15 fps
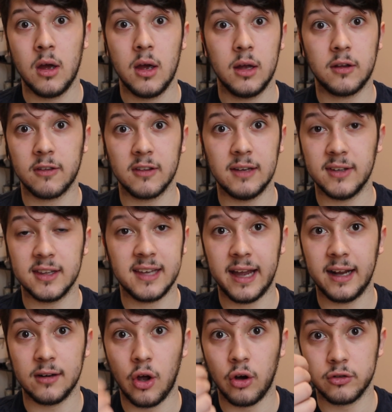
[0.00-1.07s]
It doesn't even
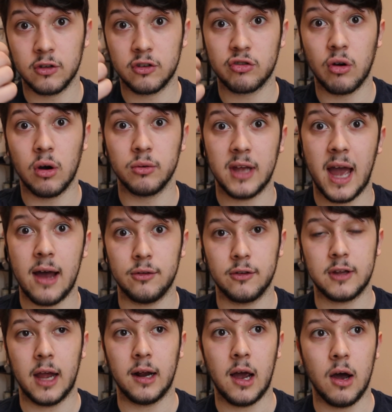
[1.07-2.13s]
take long to scroll down
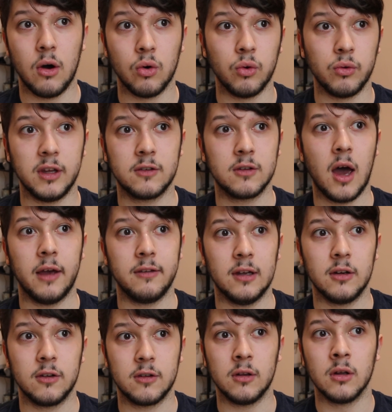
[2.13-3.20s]
saying, oh, this guy's
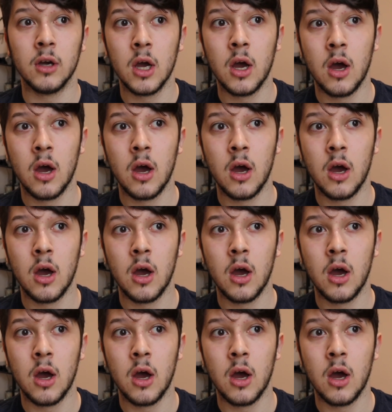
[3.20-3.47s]
innocent.